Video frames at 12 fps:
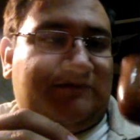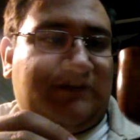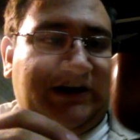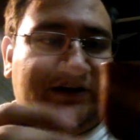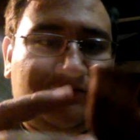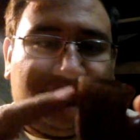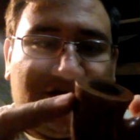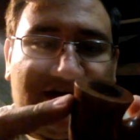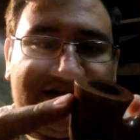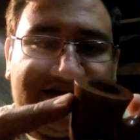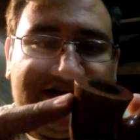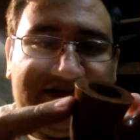the final
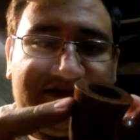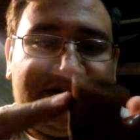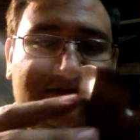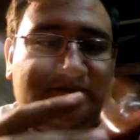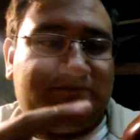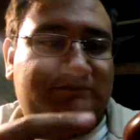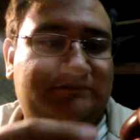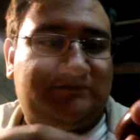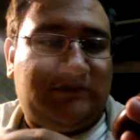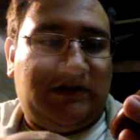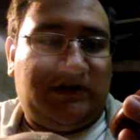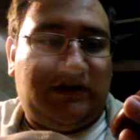process,
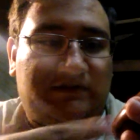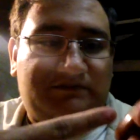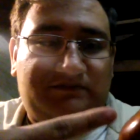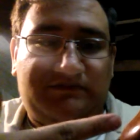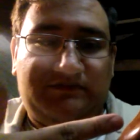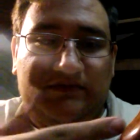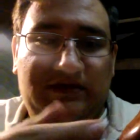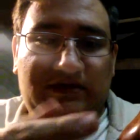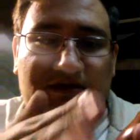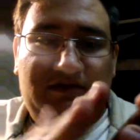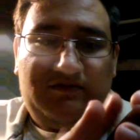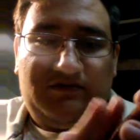when
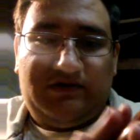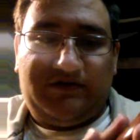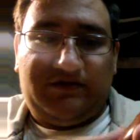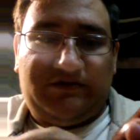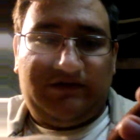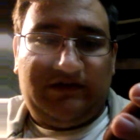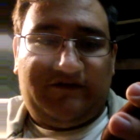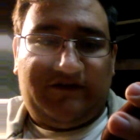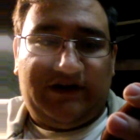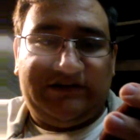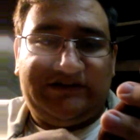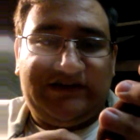they were doing the
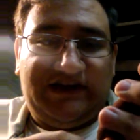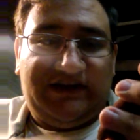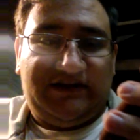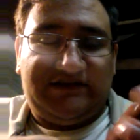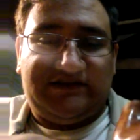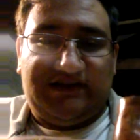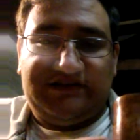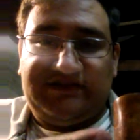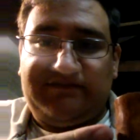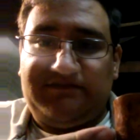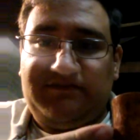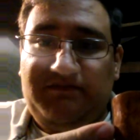fine sanding and
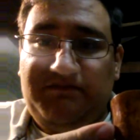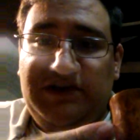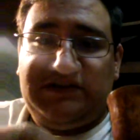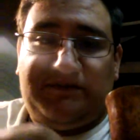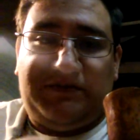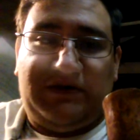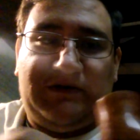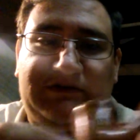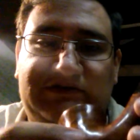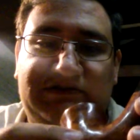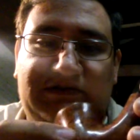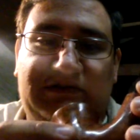such, it's
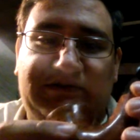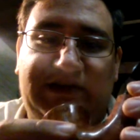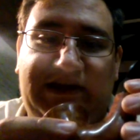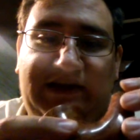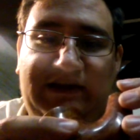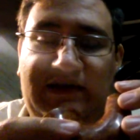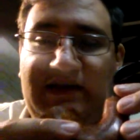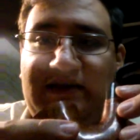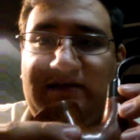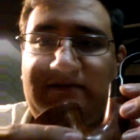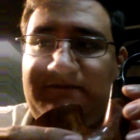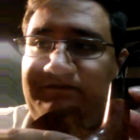appeared. So they
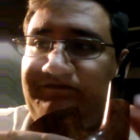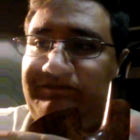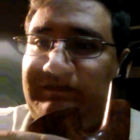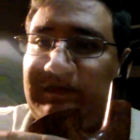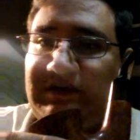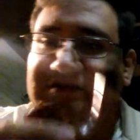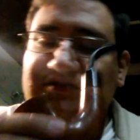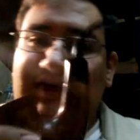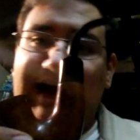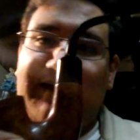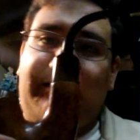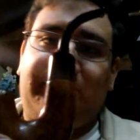
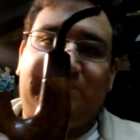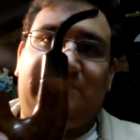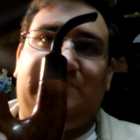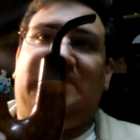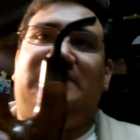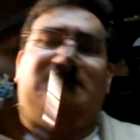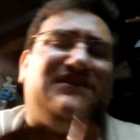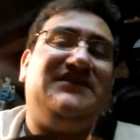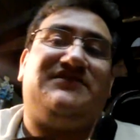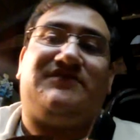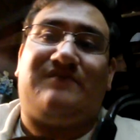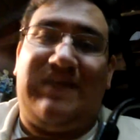they
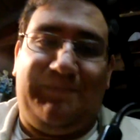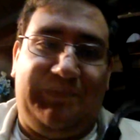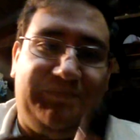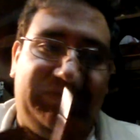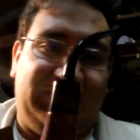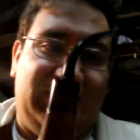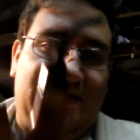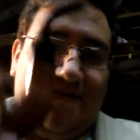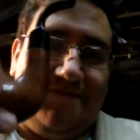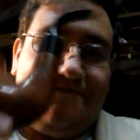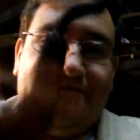didn't scrap it, but they